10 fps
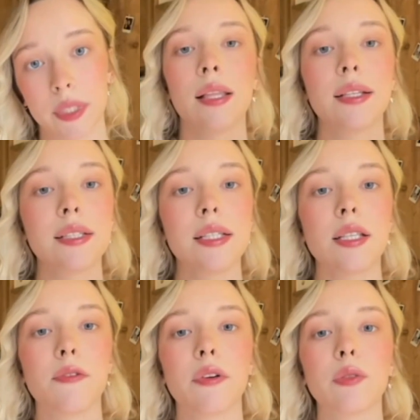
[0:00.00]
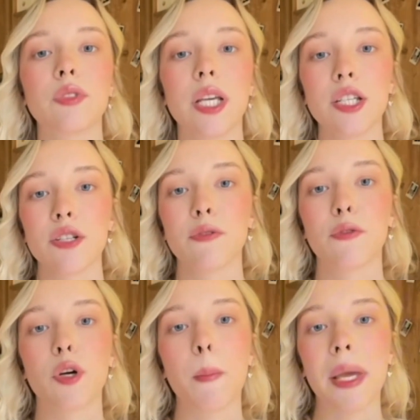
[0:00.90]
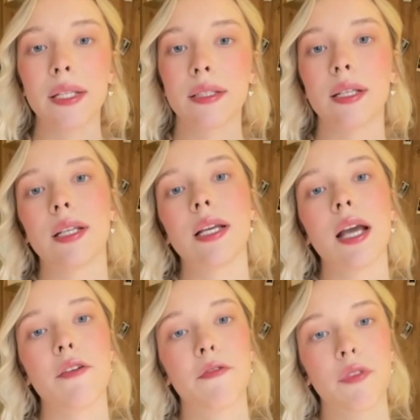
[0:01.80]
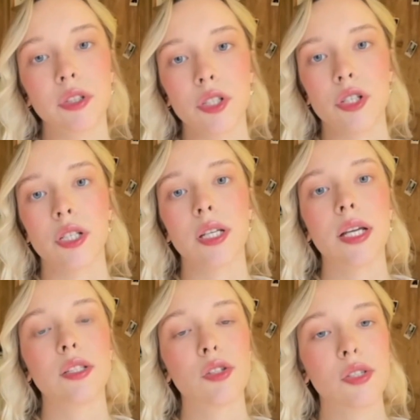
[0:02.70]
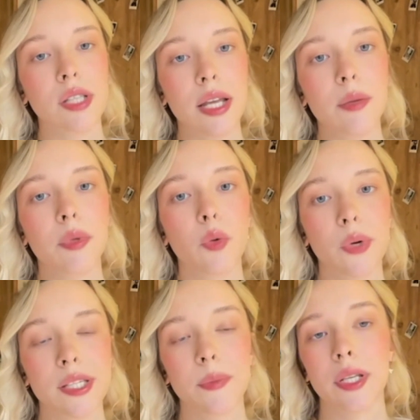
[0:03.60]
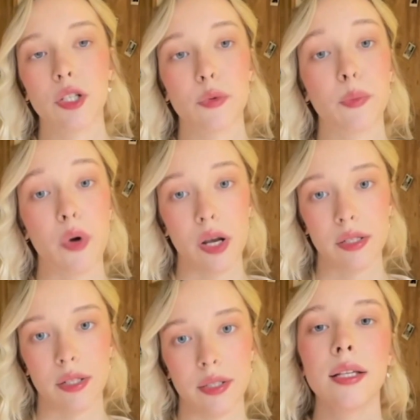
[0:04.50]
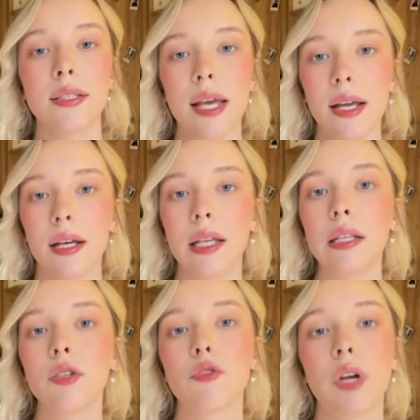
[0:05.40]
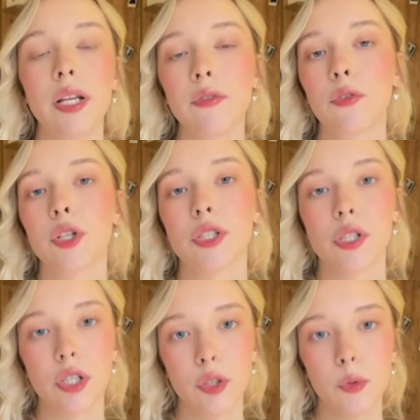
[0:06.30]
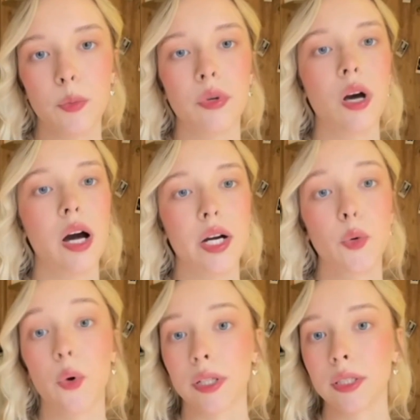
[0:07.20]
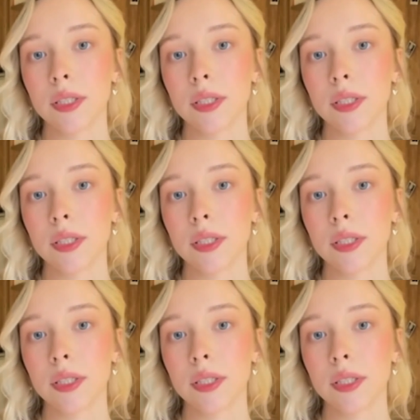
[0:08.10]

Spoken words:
This is the foundation for maintaining a functioning and sustainable waste management process. Second, reinforcing loop R1.